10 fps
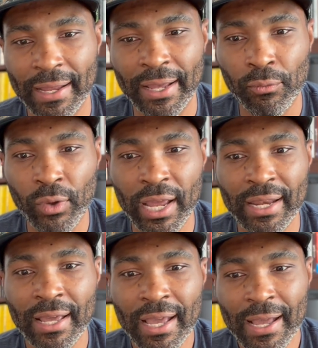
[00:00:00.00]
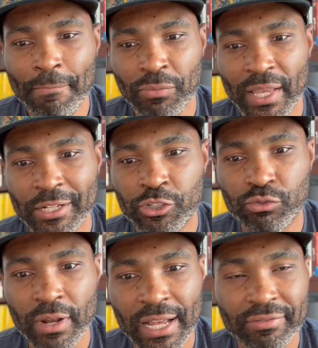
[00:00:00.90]
And when it
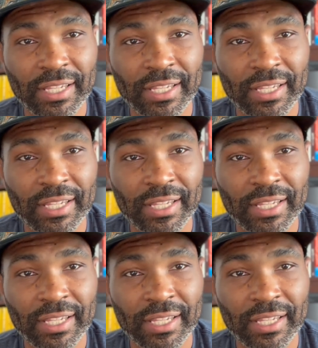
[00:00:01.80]
drifts,